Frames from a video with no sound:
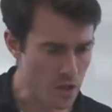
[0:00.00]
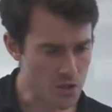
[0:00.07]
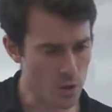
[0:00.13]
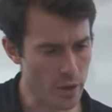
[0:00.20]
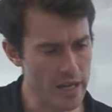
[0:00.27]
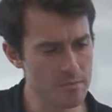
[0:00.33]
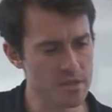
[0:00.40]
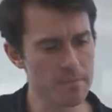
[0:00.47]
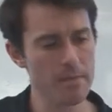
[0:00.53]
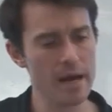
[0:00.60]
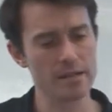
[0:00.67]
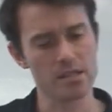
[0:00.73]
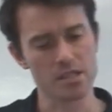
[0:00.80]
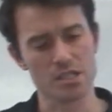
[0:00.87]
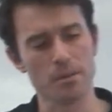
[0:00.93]
So aims and
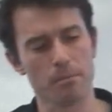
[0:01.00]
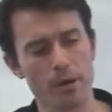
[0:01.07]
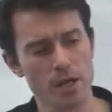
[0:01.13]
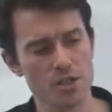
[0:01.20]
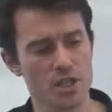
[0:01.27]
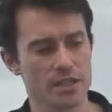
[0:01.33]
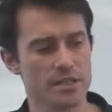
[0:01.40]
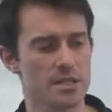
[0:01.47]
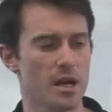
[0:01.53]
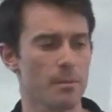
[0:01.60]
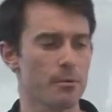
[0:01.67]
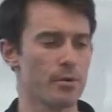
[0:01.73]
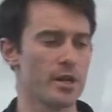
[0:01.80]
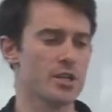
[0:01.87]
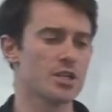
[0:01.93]
methods. The project is
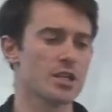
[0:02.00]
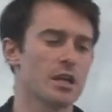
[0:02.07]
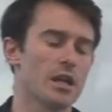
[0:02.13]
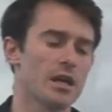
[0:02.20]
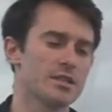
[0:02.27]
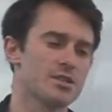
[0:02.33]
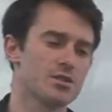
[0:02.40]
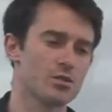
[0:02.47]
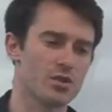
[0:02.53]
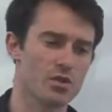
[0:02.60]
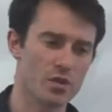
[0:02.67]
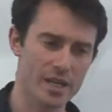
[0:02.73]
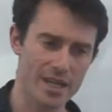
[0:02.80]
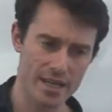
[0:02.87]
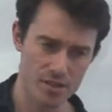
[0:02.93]
operationalized through
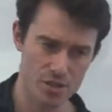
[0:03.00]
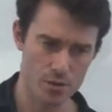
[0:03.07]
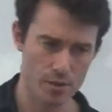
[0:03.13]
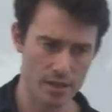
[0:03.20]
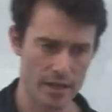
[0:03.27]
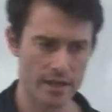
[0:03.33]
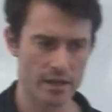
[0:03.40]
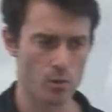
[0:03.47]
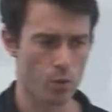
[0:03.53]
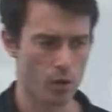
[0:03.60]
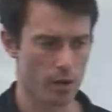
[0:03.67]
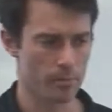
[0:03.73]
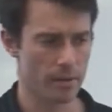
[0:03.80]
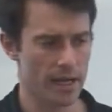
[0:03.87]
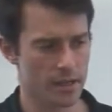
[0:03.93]
three interrelated
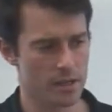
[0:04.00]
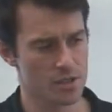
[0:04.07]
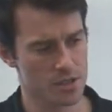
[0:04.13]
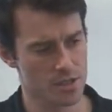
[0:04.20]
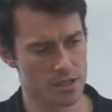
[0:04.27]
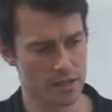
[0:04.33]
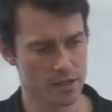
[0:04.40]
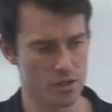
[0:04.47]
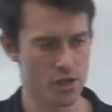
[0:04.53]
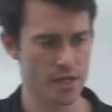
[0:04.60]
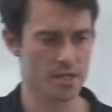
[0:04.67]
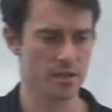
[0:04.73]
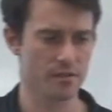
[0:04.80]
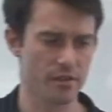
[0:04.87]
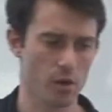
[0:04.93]
work packages that
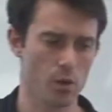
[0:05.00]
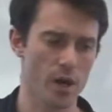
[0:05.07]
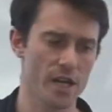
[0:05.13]
address different